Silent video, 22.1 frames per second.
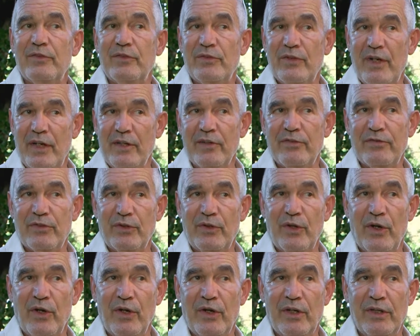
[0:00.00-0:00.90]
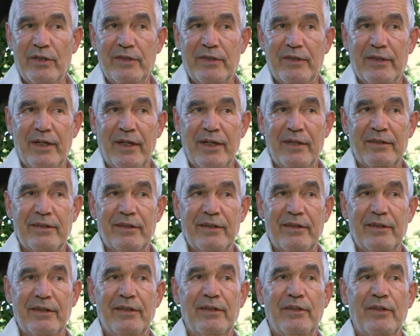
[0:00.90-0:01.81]
drilling for oil and
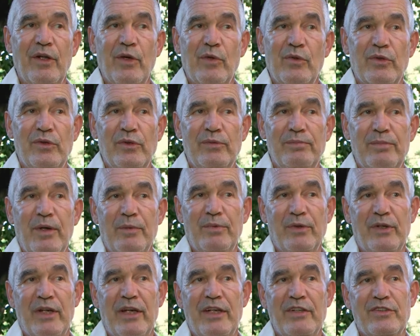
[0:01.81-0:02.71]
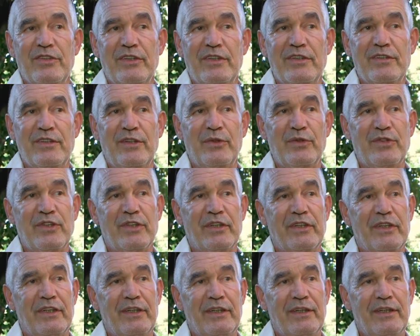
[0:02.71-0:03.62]
the local population is
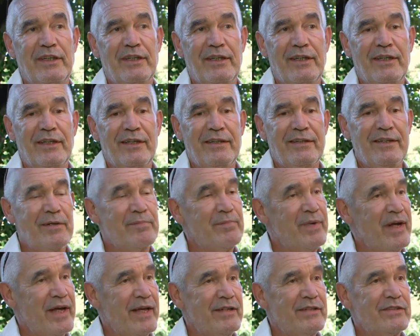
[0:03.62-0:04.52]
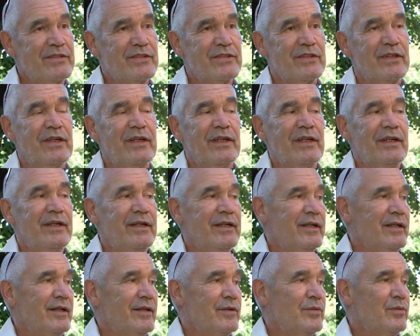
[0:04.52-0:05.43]
losing their base.
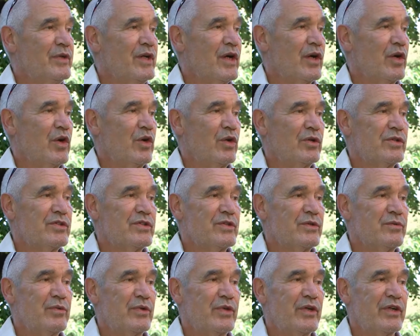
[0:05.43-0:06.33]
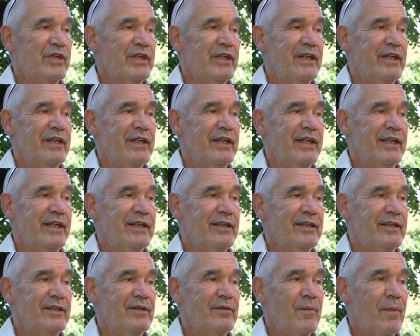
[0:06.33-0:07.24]
We are also working
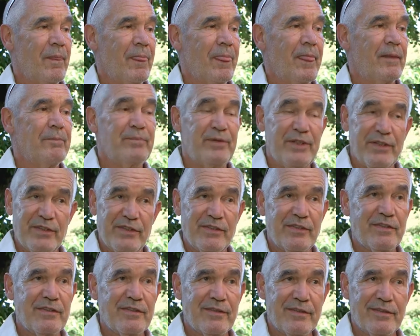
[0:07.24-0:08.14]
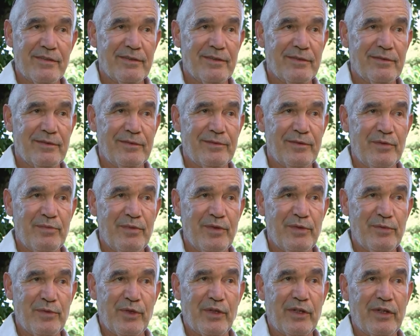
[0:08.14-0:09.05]
in prisons. We've
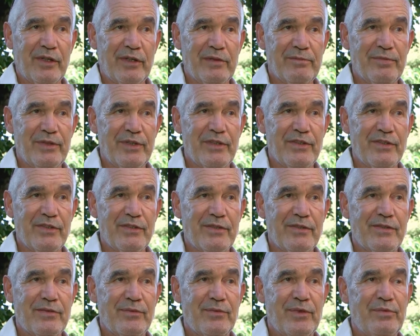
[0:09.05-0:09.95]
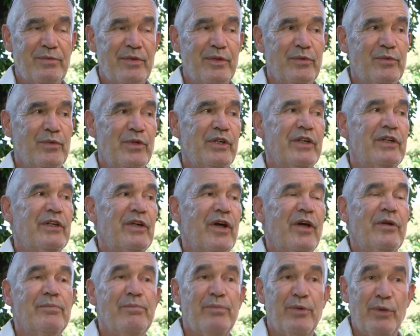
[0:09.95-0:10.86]
been working in prisons. We've been working
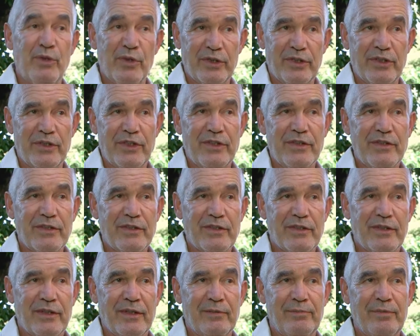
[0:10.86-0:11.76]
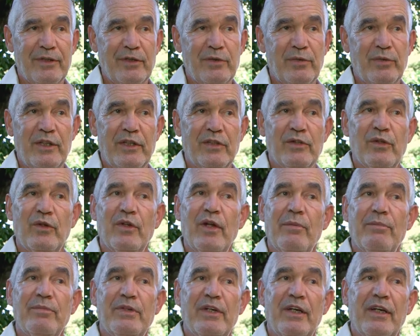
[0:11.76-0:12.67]
on borders between
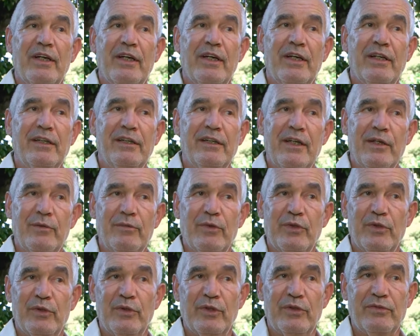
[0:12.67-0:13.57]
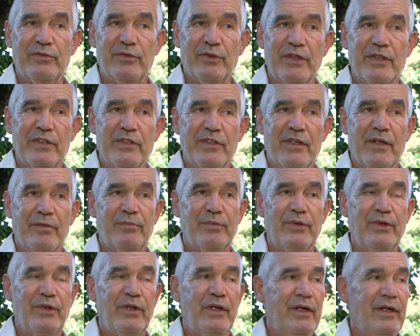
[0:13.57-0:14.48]
Colombia and Ecuador, for
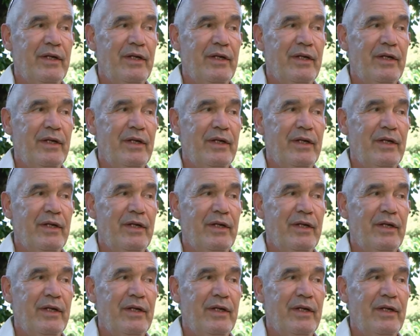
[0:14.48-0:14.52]
example.